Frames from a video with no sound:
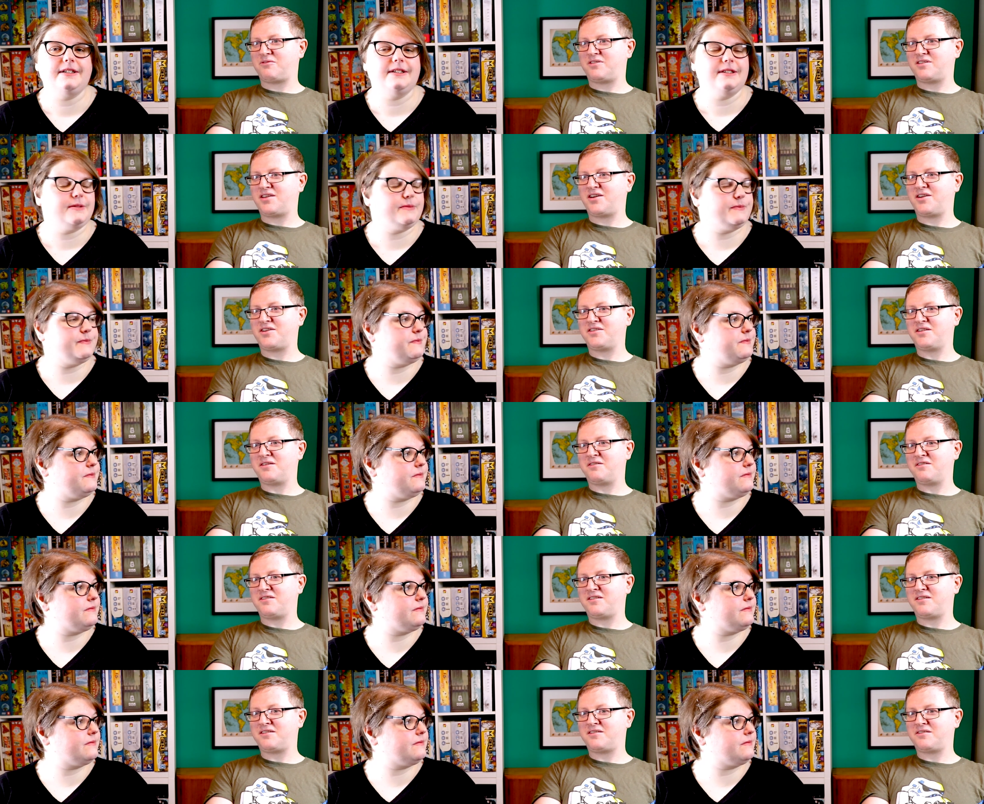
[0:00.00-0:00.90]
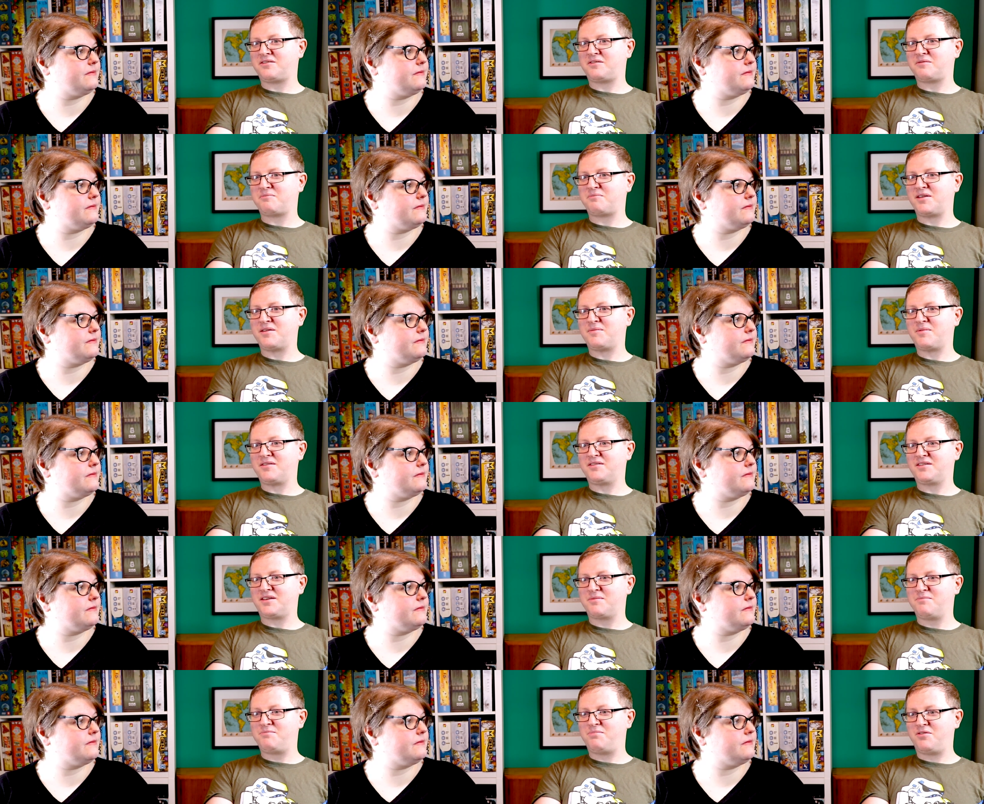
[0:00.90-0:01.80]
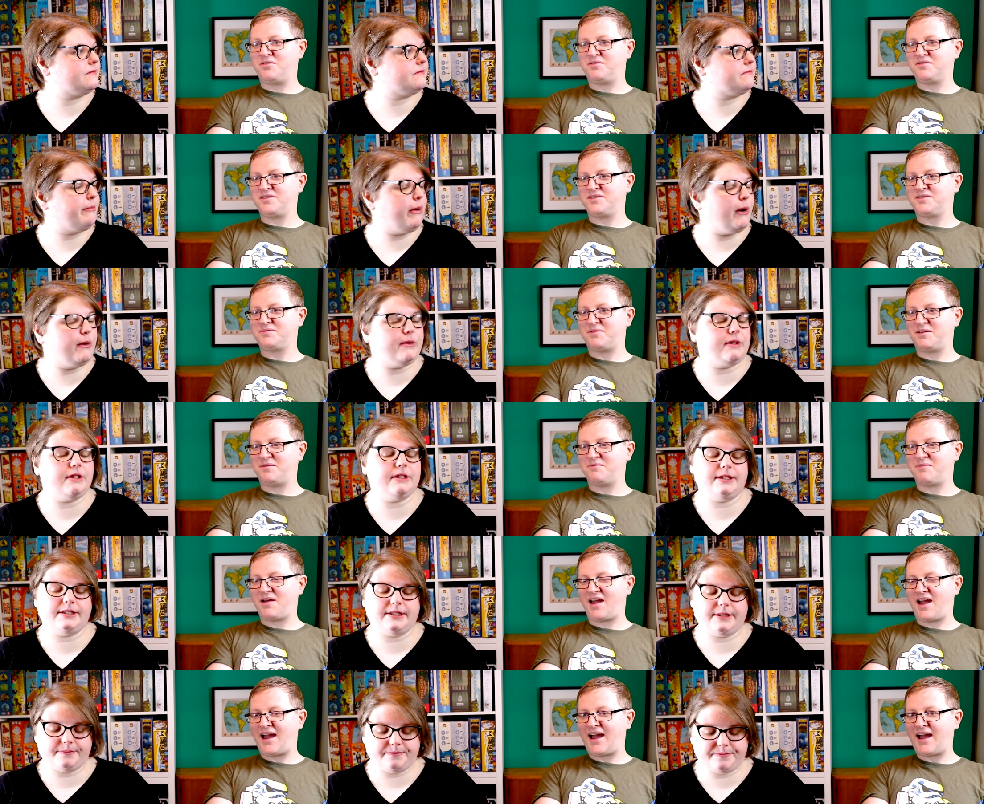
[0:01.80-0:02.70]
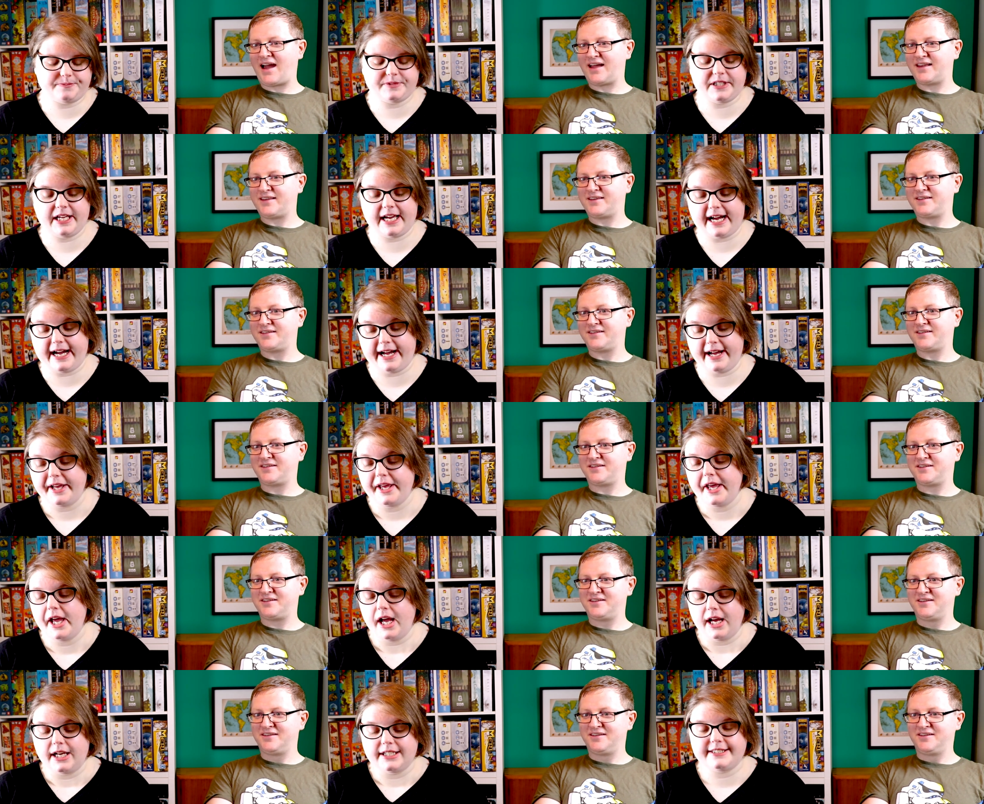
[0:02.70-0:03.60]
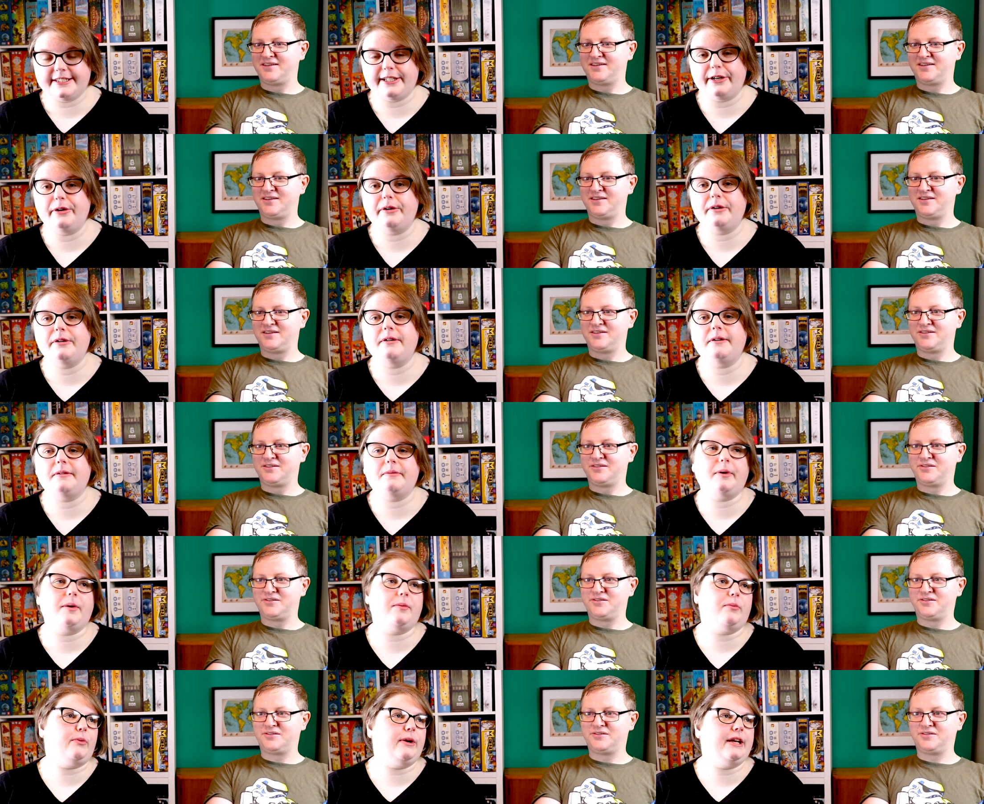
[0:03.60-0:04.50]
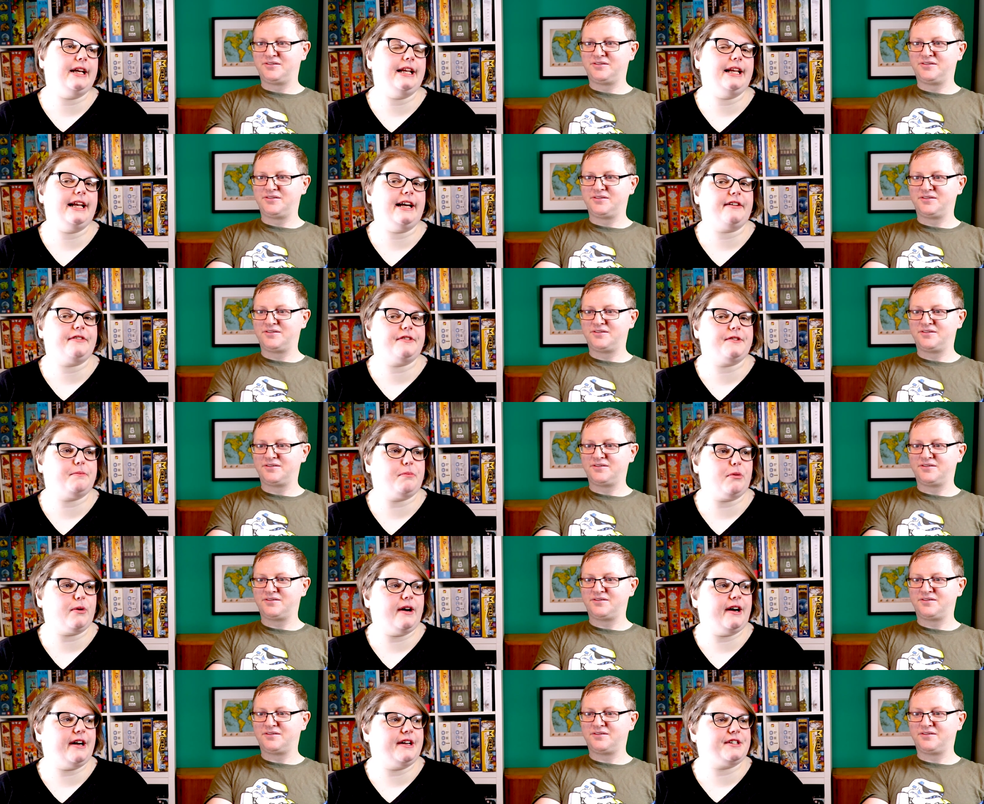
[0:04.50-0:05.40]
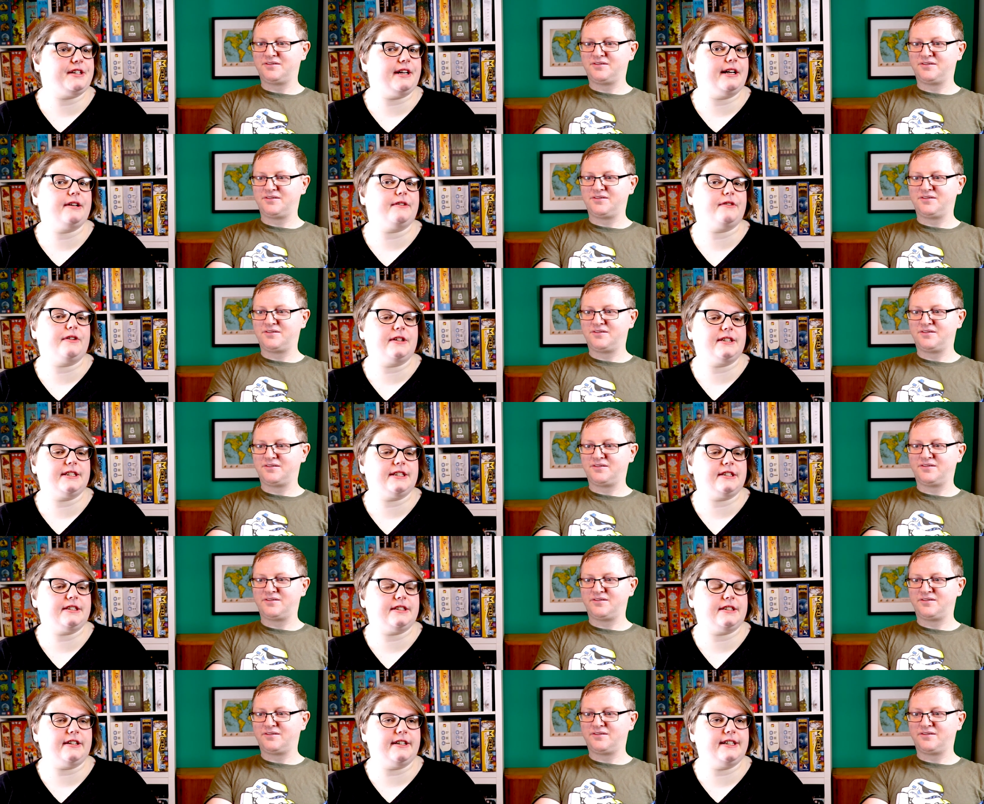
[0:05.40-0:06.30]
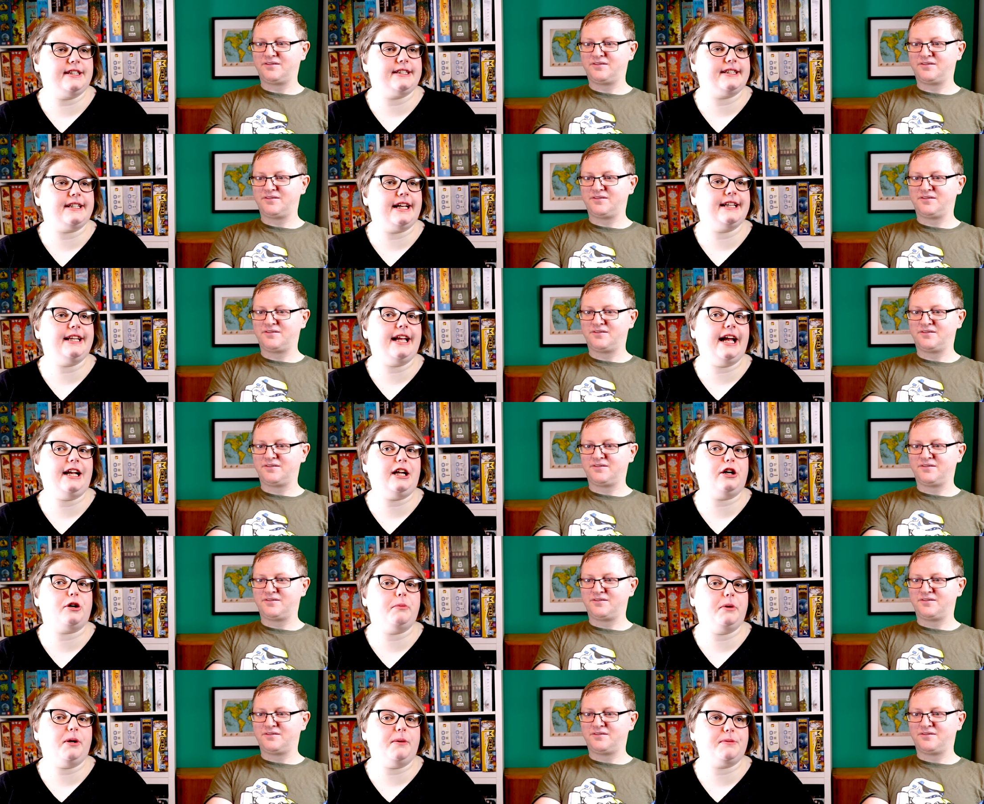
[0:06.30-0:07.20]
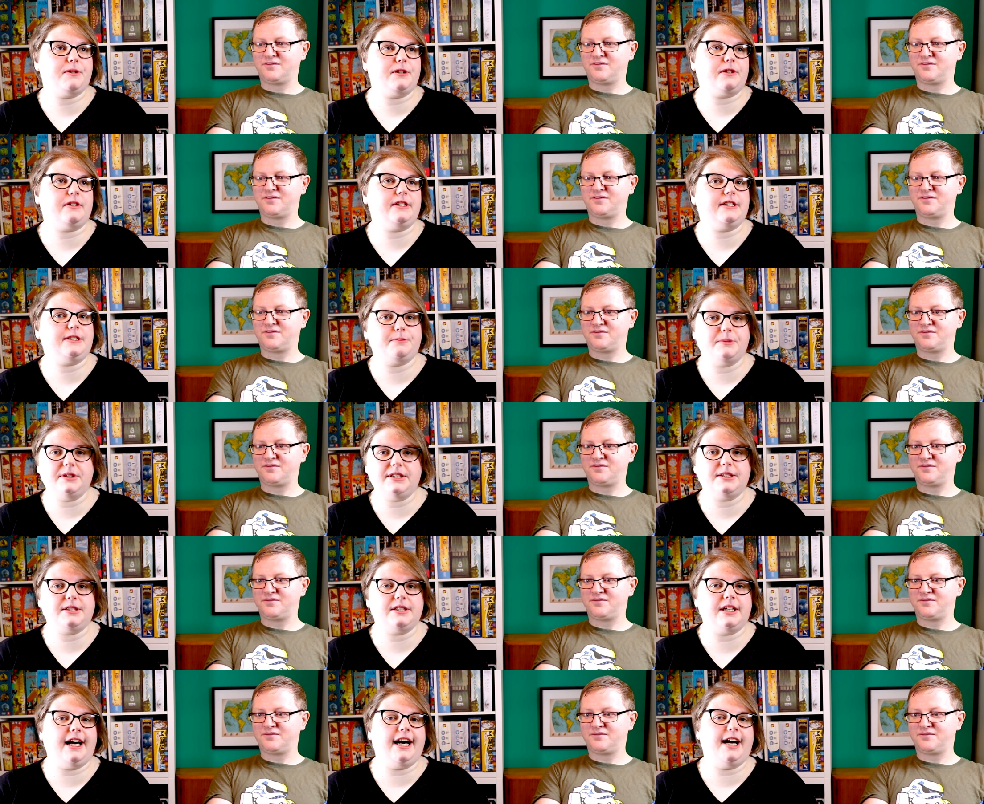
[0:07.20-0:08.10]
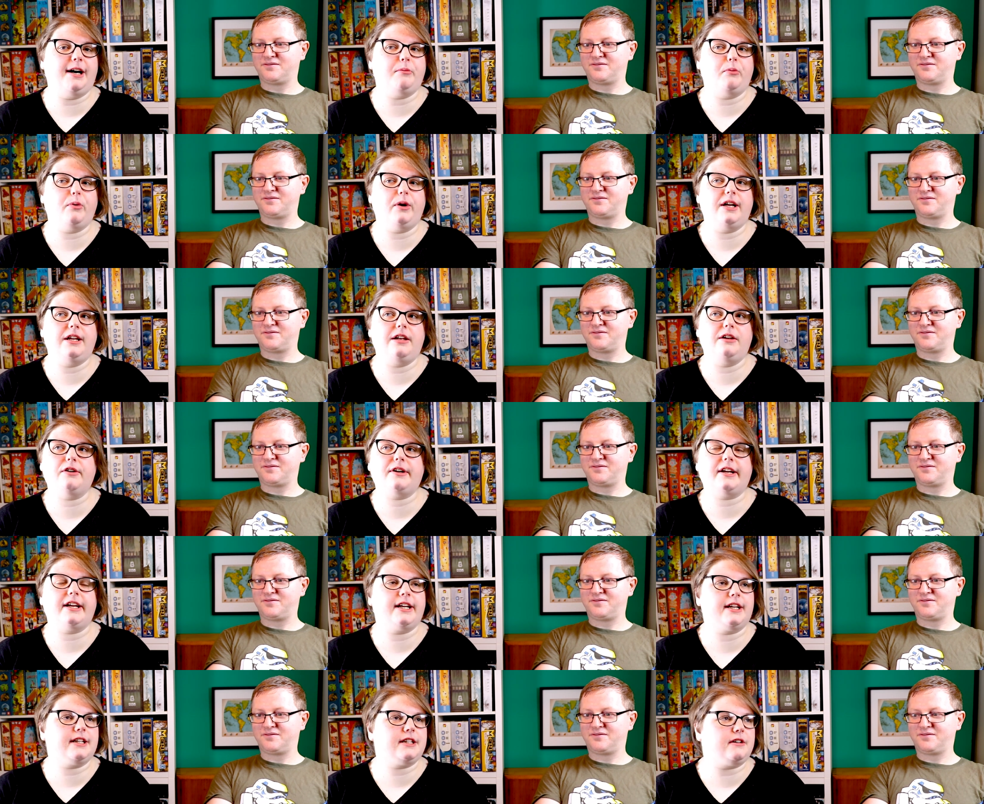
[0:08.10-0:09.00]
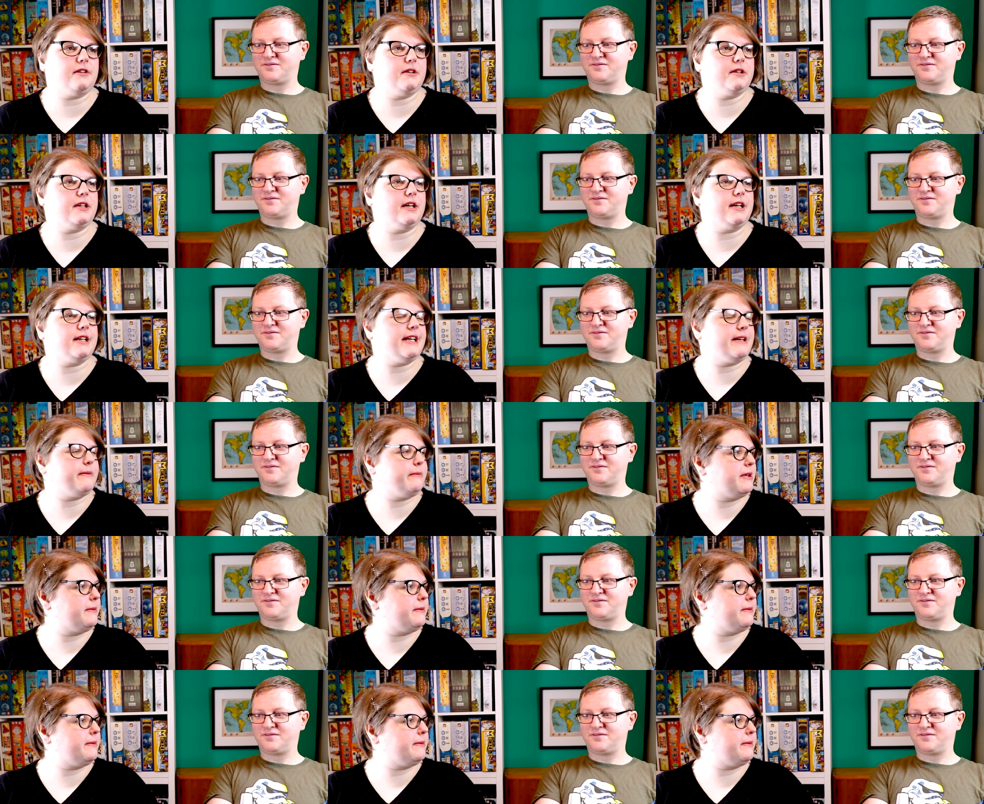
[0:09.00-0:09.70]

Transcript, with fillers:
Speaker 1: we we'd heard a bit about the components, components being bad. Yeah,
Speaker 2: so when we left Barrage out of our sight, and then coming up to Christmas, um, while looking at or the, I think